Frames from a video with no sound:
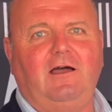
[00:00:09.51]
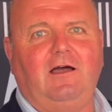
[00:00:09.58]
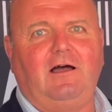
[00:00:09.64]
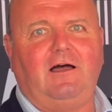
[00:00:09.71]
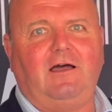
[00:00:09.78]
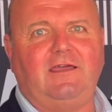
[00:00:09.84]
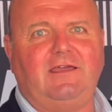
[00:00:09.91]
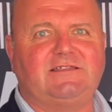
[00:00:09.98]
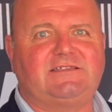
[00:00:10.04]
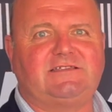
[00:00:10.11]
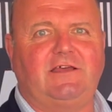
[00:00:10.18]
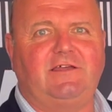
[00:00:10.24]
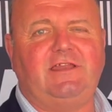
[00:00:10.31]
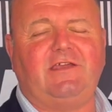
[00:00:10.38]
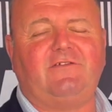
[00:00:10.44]
Hi, it's
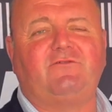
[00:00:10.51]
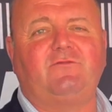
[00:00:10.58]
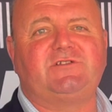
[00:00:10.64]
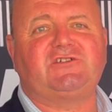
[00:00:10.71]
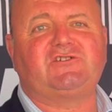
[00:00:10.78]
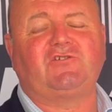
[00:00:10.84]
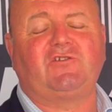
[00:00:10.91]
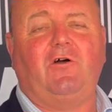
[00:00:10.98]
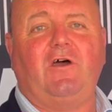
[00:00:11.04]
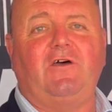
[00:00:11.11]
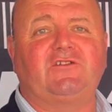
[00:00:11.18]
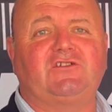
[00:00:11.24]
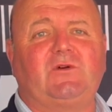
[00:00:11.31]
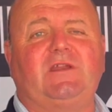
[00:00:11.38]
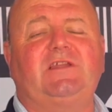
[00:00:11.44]
uh, Nick from Digital Yacht at the
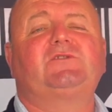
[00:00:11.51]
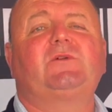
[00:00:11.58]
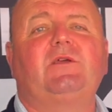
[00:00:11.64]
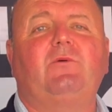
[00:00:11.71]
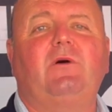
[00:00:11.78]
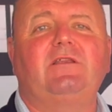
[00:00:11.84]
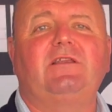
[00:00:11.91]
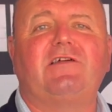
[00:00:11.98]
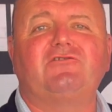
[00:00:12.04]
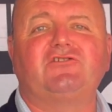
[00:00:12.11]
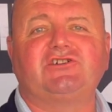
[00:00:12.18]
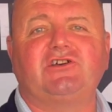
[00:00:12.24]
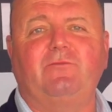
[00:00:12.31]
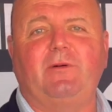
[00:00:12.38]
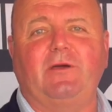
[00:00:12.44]
2021 La
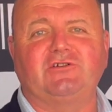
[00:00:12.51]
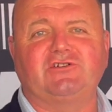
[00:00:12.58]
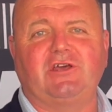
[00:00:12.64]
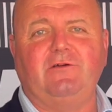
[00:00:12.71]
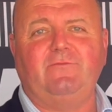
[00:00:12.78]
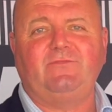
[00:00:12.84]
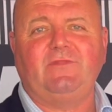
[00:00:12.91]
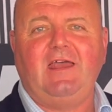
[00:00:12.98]
Rochelle Boat Show.